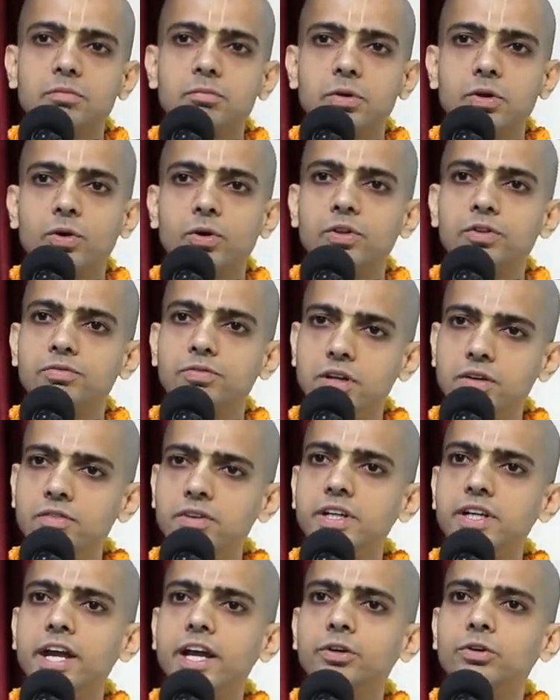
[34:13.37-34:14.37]
Because when
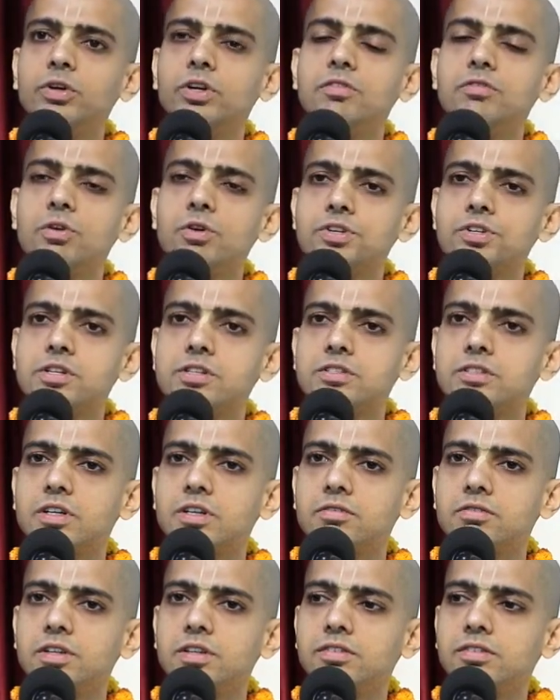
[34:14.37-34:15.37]
we take to devotional
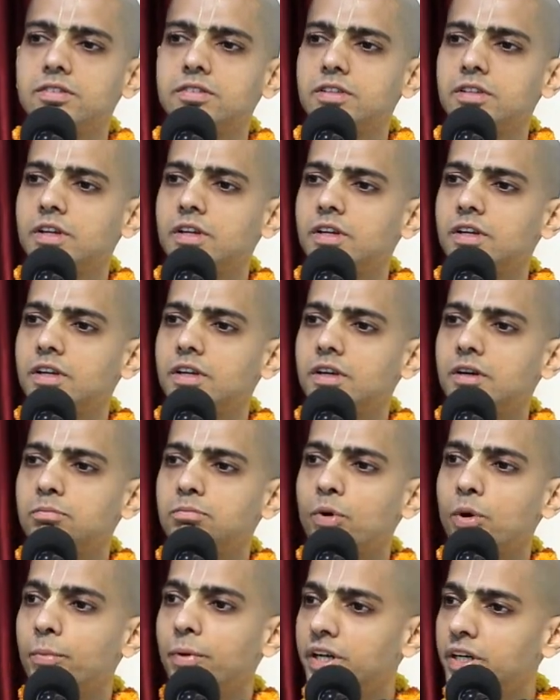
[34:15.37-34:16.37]
service,
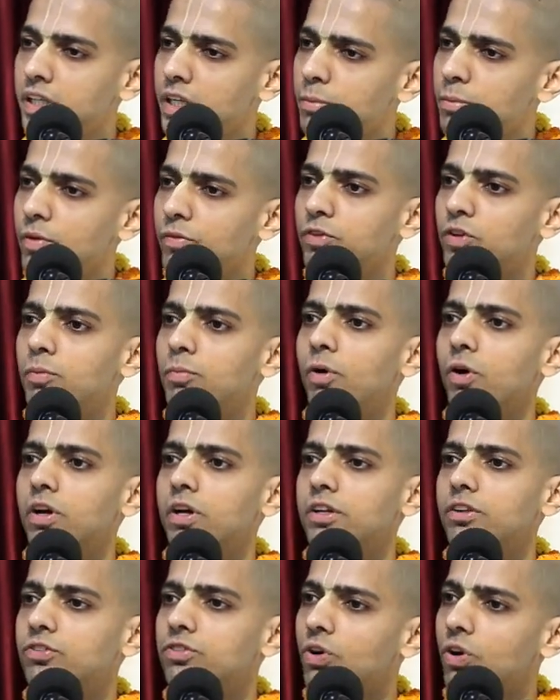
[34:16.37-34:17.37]
momentum of the
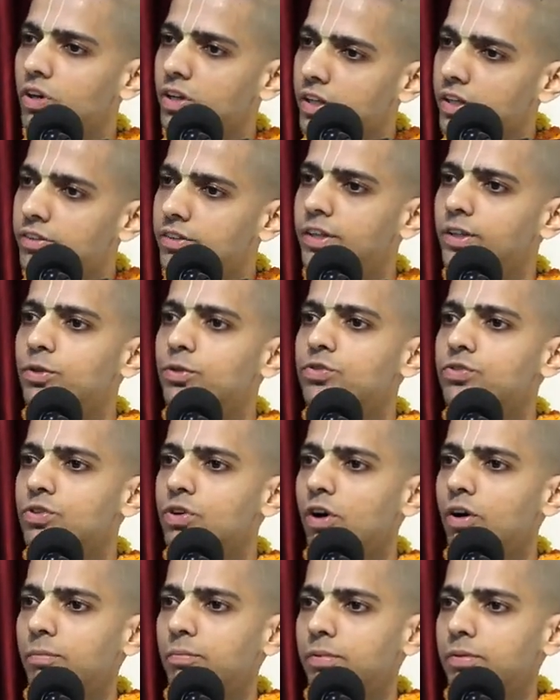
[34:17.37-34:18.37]
body is not easy to
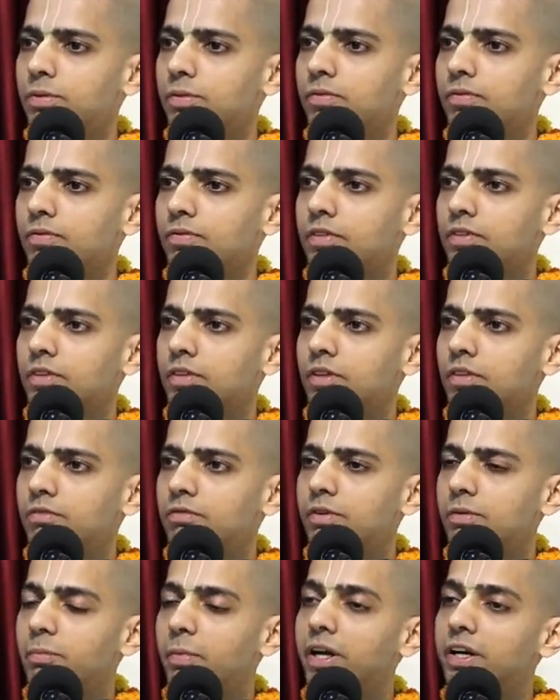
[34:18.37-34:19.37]
stop.
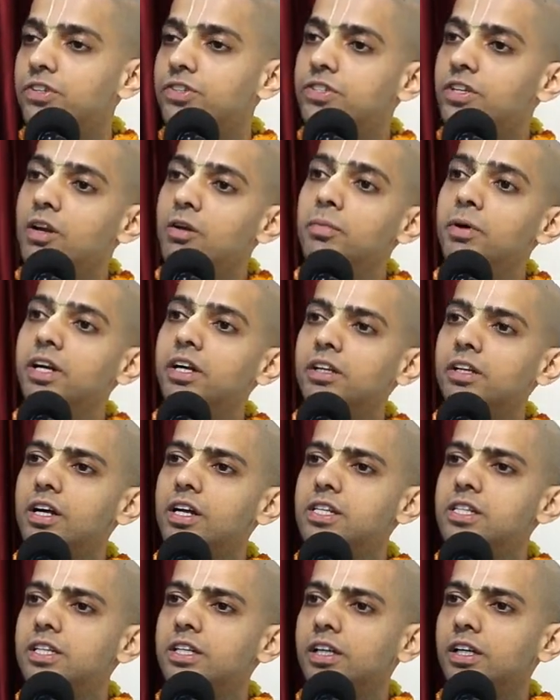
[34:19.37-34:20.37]
We might still be
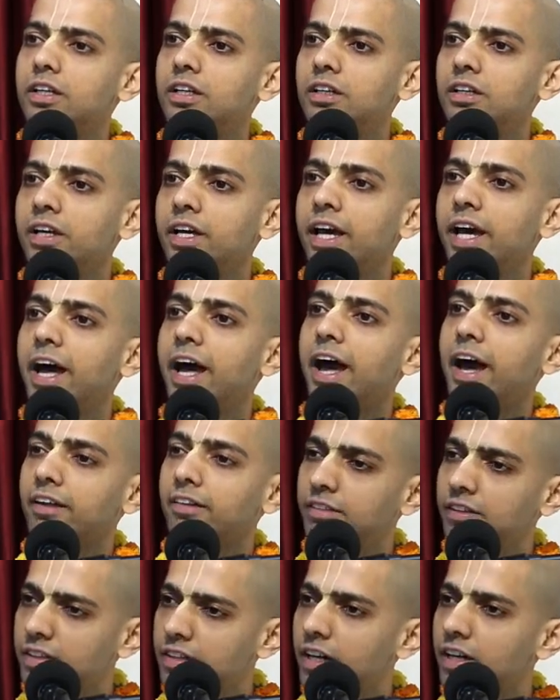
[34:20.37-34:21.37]
indulging in
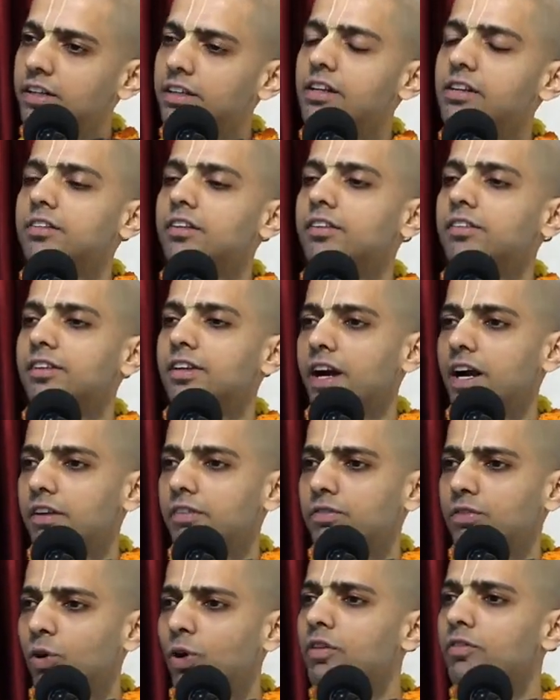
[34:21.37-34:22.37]
accidental sense
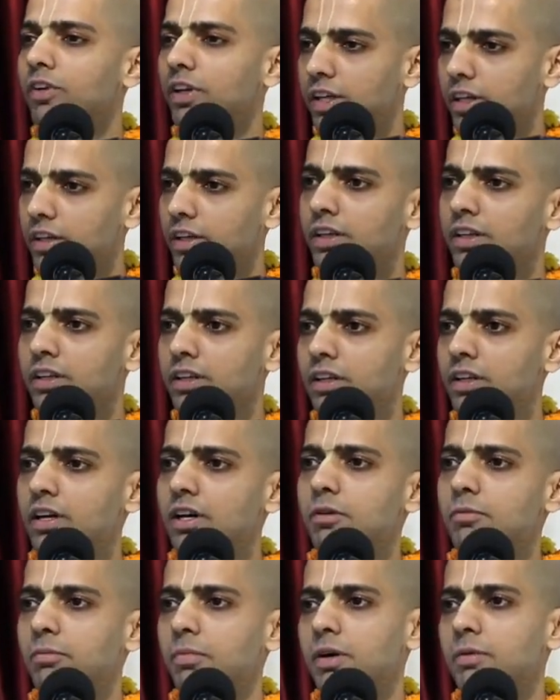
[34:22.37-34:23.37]
gratification, not willingly,
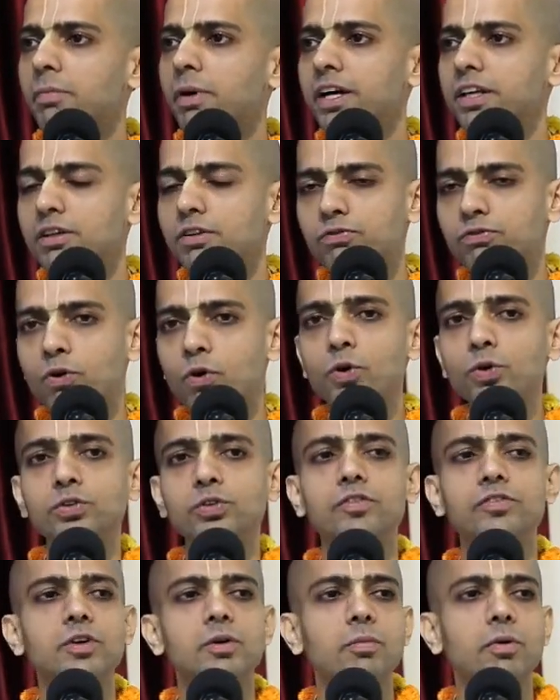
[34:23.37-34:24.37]
but by the
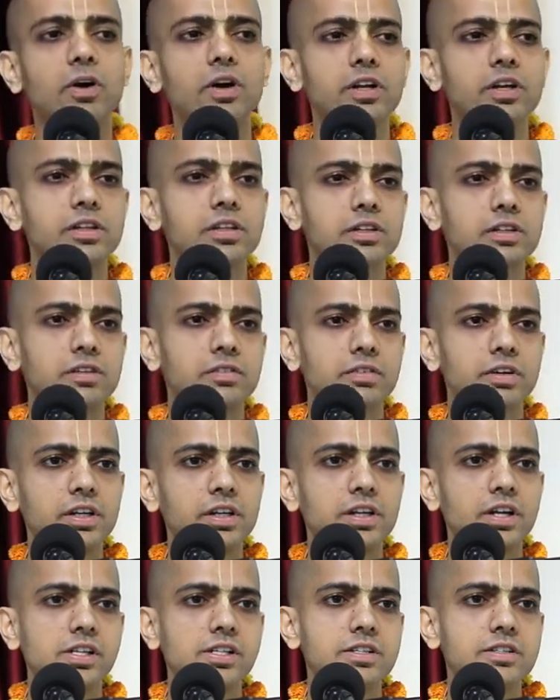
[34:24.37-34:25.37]
force of the body, we
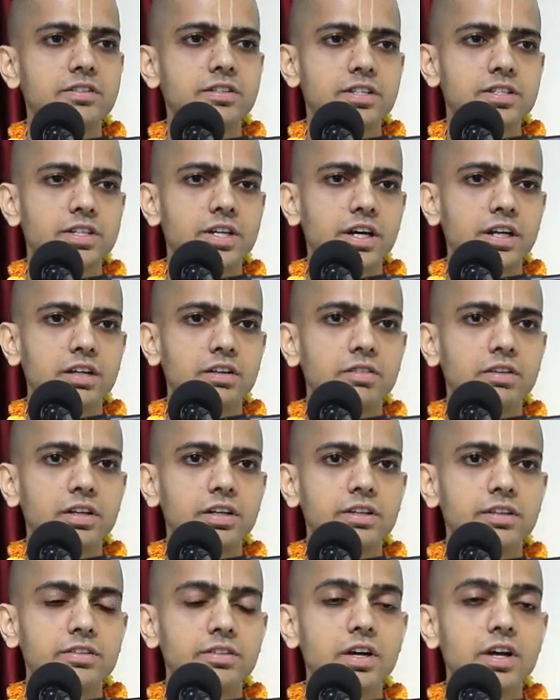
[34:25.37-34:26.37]
indulge in such
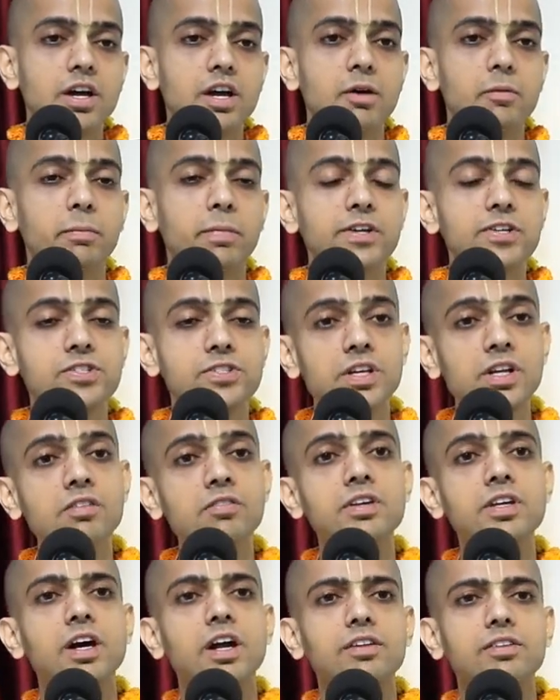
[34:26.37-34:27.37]
activities. But still
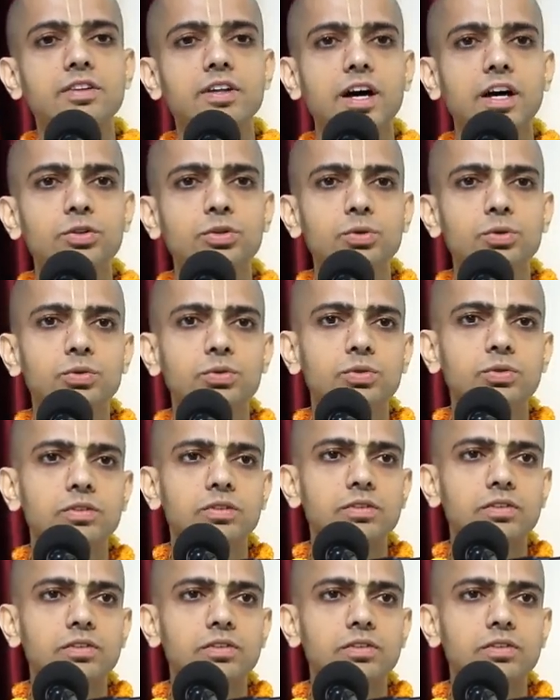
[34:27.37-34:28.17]
we are sadhu.